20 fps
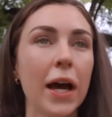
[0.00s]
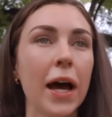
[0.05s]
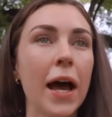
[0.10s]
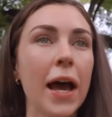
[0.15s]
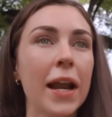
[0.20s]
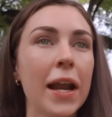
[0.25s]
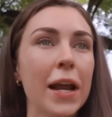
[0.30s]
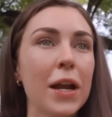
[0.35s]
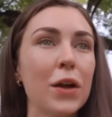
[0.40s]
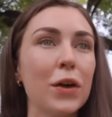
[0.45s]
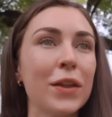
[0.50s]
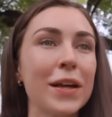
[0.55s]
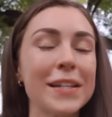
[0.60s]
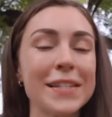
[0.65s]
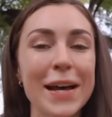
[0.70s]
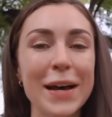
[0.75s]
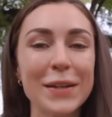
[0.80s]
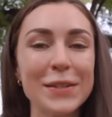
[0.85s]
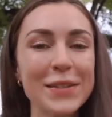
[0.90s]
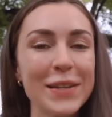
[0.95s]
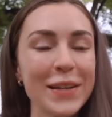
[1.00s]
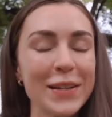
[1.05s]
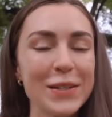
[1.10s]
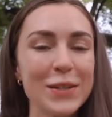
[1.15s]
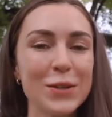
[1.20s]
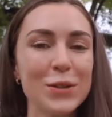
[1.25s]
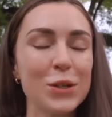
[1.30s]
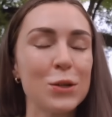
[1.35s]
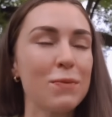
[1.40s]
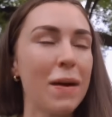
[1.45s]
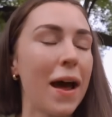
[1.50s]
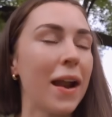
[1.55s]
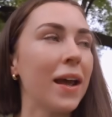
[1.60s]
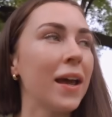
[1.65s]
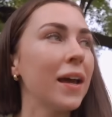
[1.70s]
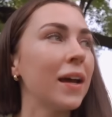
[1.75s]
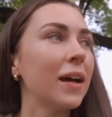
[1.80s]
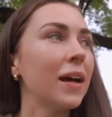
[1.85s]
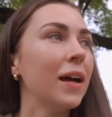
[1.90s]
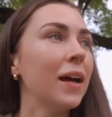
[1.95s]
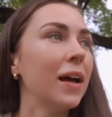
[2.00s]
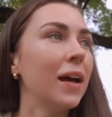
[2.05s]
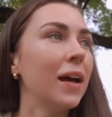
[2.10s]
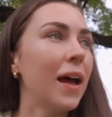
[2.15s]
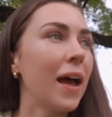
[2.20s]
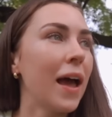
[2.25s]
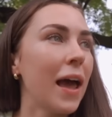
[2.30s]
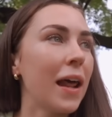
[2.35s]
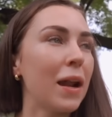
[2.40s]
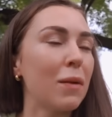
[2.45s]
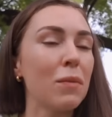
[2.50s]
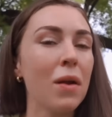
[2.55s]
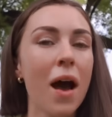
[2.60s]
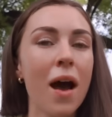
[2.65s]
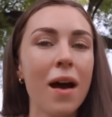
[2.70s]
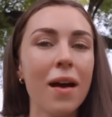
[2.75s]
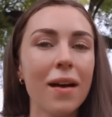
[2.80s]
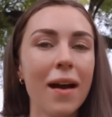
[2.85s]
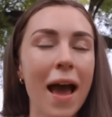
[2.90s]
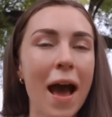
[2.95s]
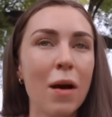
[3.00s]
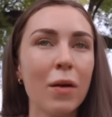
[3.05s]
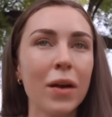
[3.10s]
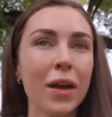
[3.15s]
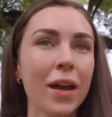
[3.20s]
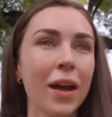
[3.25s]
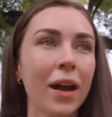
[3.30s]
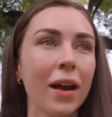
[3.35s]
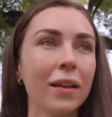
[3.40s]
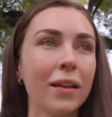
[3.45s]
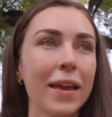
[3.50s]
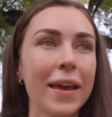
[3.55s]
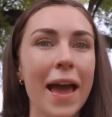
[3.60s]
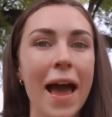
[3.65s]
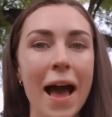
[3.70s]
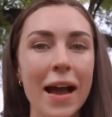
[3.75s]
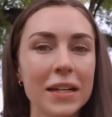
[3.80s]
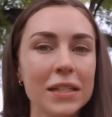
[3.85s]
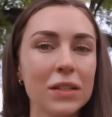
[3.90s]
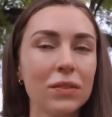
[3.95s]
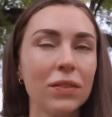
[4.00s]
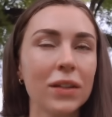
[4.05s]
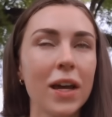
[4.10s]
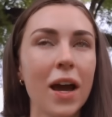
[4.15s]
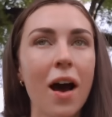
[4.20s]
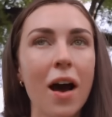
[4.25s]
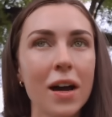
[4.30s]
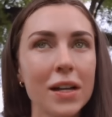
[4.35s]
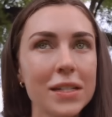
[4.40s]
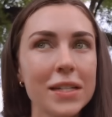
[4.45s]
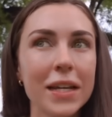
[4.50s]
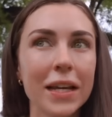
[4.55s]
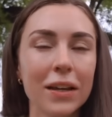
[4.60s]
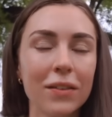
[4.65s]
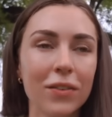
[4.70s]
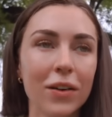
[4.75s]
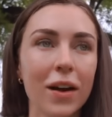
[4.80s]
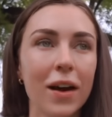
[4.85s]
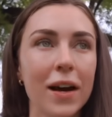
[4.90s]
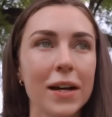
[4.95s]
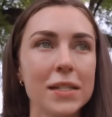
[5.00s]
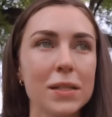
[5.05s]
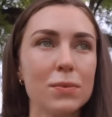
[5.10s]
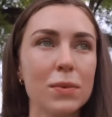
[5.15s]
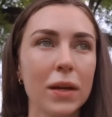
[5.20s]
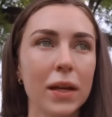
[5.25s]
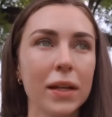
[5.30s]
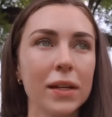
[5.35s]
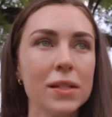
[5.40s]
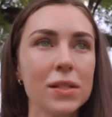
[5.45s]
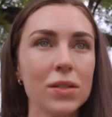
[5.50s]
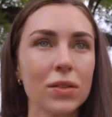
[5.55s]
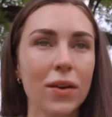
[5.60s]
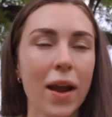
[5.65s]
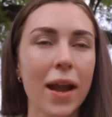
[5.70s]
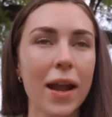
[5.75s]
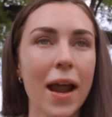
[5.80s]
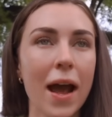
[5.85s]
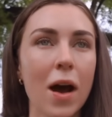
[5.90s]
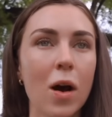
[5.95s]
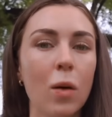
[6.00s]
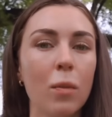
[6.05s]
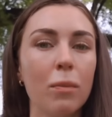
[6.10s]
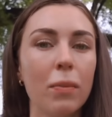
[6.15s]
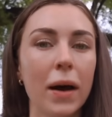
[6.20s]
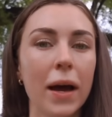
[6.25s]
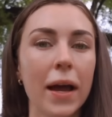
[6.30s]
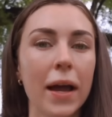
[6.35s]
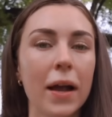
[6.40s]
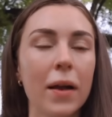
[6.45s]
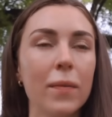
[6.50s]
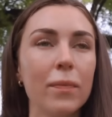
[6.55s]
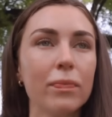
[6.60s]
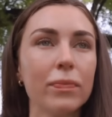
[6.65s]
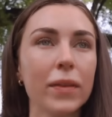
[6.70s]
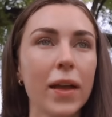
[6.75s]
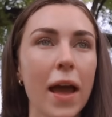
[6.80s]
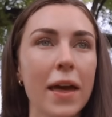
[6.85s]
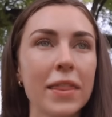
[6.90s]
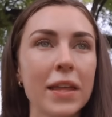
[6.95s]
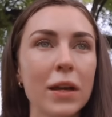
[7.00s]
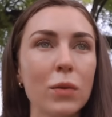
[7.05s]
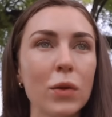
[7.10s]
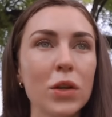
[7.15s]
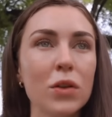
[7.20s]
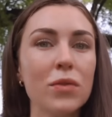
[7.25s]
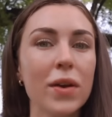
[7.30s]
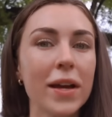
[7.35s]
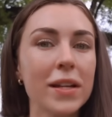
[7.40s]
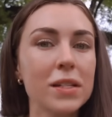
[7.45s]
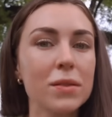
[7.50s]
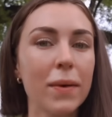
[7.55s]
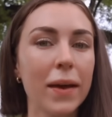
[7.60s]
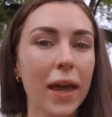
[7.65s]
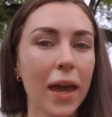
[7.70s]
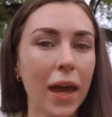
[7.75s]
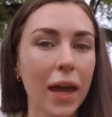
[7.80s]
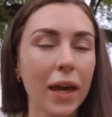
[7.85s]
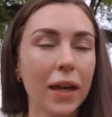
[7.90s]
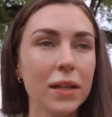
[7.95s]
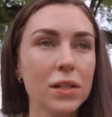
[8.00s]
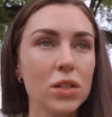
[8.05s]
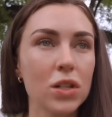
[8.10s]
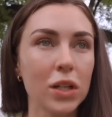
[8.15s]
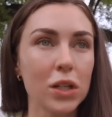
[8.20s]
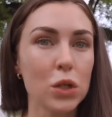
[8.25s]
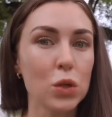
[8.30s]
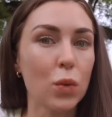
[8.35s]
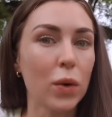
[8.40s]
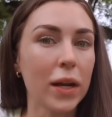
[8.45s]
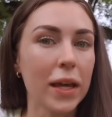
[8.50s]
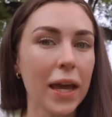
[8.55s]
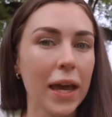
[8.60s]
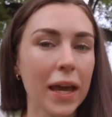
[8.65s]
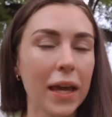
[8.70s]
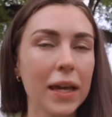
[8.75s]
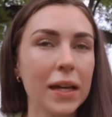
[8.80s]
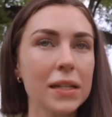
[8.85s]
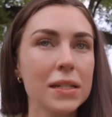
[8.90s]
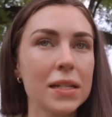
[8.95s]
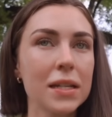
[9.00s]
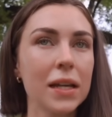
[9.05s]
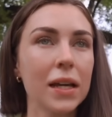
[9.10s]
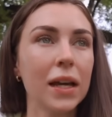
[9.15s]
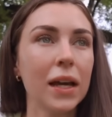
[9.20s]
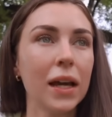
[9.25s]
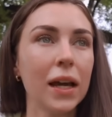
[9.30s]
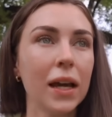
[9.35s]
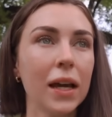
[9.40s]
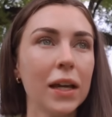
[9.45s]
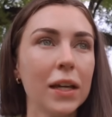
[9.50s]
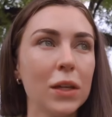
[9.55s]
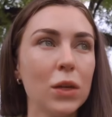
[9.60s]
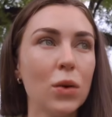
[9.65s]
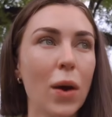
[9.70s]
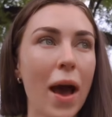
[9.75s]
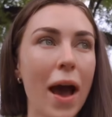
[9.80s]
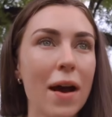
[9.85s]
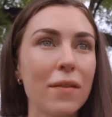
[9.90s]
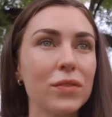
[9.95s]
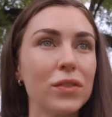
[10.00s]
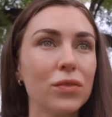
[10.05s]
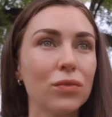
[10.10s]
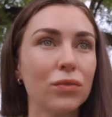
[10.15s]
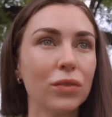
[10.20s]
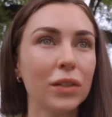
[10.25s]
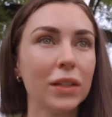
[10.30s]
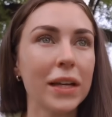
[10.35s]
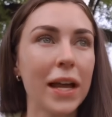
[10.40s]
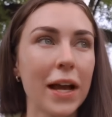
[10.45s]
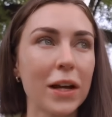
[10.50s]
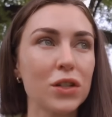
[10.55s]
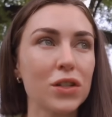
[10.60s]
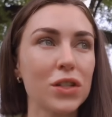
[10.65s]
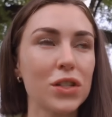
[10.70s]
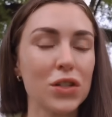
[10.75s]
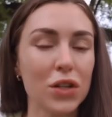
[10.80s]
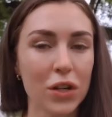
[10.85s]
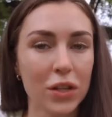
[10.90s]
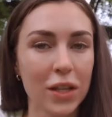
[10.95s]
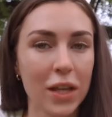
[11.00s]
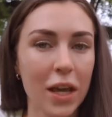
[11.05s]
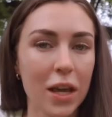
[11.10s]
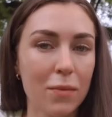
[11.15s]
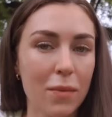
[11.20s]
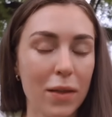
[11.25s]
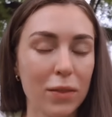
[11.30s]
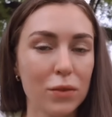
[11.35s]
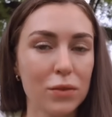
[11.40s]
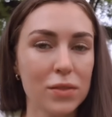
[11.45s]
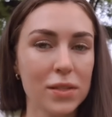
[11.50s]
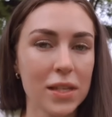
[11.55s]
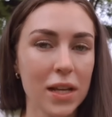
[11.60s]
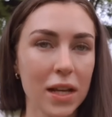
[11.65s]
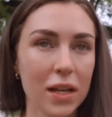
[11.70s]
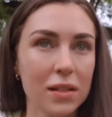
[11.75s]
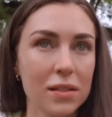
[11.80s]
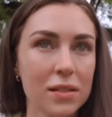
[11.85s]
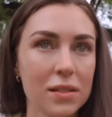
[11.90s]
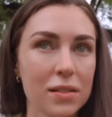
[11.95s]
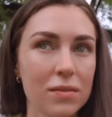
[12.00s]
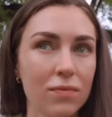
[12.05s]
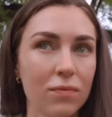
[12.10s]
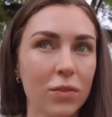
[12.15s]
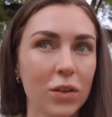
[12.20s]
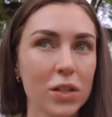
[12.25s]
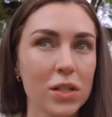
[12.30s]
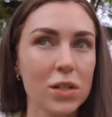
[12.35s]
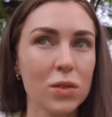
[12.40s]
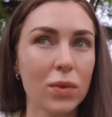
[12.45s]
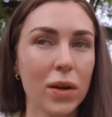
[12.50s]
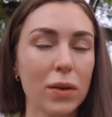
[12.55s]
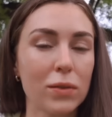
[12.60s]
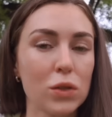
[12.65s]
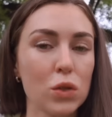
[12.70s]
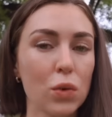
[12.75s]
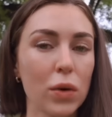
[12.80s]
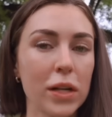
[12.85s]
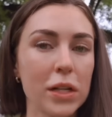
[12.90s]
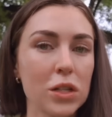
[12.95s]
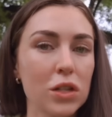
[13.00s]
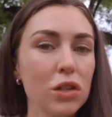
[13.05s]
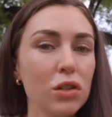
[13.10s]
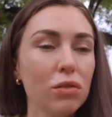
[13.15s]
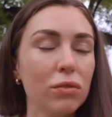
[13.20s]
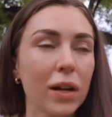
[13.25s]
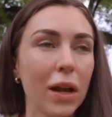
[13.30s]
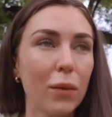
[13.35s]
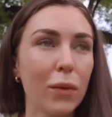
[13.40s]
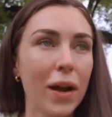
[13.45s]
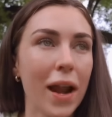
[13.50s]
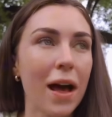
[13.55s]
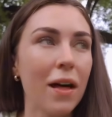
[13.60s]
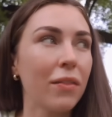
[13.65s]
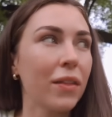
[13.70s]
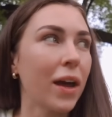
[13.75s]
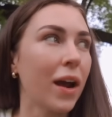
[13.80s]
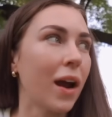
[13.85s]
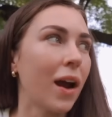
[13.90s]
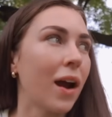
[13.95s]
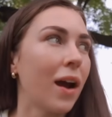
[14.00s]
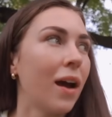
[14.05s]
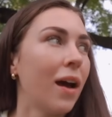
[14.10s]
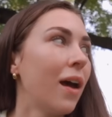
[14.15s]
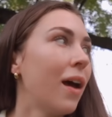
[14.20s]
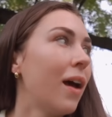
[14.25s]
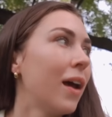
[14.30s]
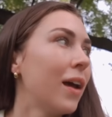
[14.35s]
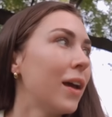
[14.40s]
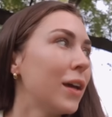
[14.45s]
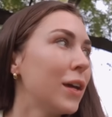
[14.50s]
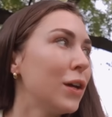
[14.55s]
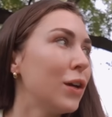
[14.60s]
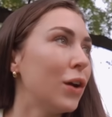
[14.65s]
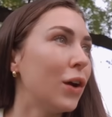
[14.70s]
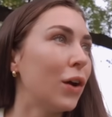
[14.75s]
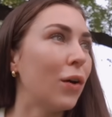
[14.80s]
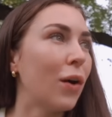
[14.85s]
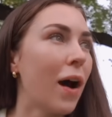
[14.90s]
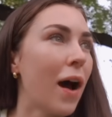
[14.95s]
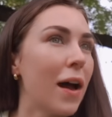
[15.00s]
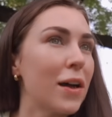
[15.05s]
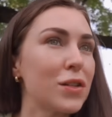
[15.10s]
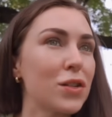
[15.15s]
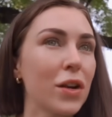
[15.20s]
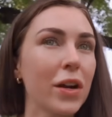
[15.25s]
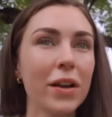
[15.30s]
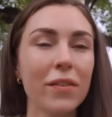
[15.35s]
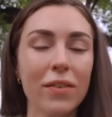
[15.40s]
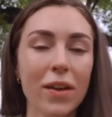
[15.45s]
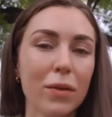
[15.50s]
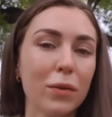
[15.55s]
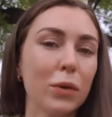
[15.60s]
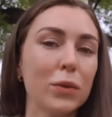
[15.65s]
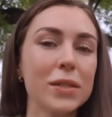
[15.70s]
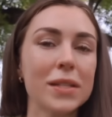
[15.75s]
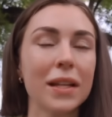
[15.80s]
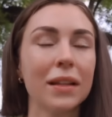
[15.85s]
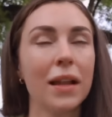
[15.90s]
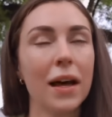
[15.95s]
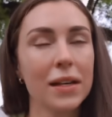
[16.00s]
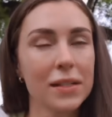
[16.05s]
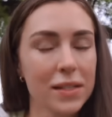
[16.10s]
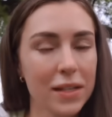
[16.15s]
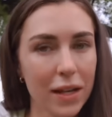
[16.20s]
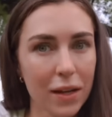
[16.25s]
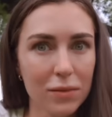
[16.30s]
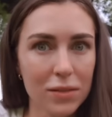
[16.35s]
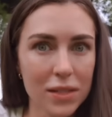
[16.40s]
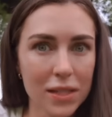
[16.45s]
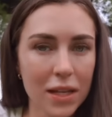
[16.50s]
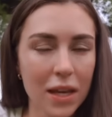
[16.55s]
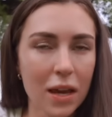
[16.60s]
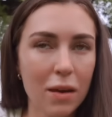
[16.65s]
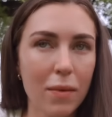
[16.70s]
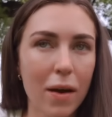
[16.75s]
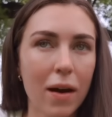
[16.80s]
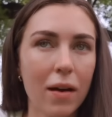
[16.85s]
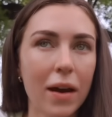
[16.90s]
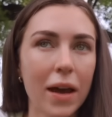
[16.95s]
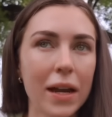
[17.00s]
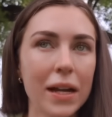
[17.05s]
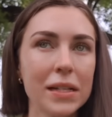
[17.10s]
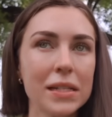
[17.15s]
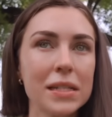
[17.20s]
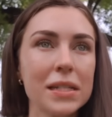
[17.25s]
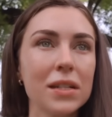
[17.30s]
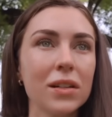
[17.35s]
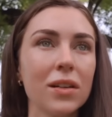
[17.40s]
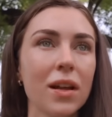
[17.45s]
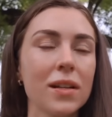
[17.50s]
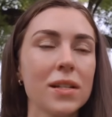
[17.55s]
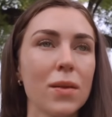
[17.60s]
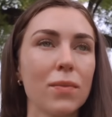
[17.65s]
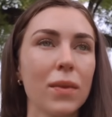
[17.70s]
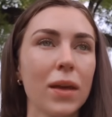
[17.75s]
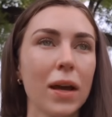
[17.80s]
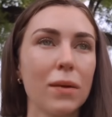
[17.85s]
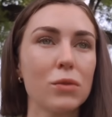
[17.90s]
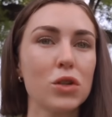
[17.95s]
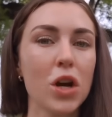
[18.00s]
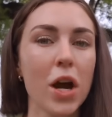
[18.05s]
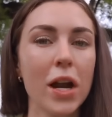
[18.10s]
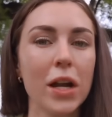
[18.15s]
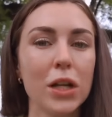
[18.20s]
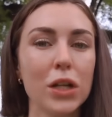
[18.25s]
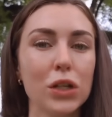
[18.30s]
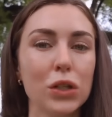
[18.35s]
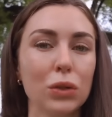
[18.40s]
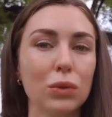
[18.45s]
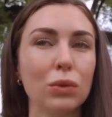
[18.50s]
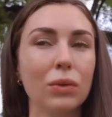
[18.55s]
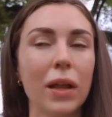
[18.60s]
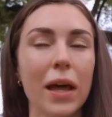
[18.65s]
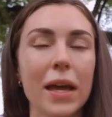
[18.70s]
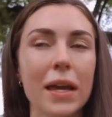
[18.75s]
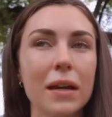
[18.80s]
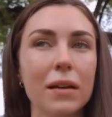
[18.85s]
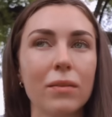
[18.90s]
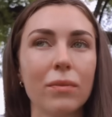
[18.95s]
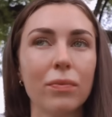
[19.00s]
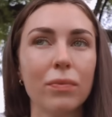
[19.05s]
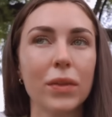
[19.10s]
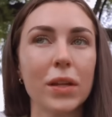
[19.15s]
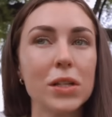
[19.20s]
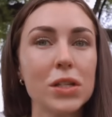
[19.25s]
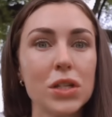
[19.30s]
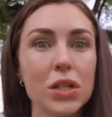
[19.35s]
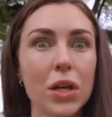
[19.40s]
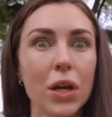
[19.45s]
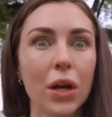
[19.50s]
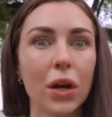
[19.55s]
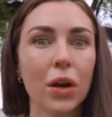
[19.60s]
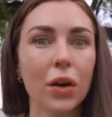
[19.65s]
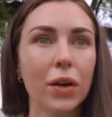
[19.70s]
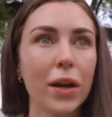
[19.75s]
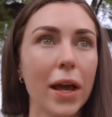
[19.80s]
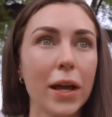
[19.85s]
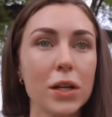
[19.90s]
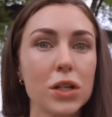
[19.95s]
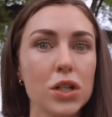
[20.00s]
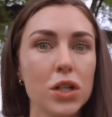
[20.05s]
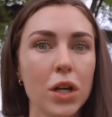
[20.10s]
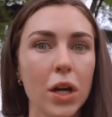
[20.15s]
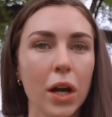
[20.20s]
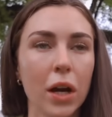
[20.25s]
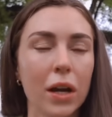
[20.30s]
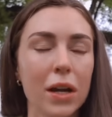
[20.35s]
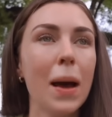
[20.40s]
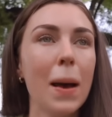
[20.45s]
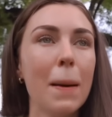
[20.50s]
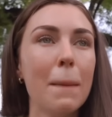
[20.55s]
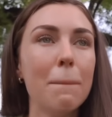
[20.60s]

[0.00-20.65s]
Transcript: And I know that sounds like so dramatic, and I'm not out here like actively hunting for a husband right now, but I think when you get to my age, like 28, you have to really actually start thinking about those things, versus when I was 22 and I went out there, you know, starting a family was the last thing I was thinking about, and it's still not something I'm trying to do like this year, next year.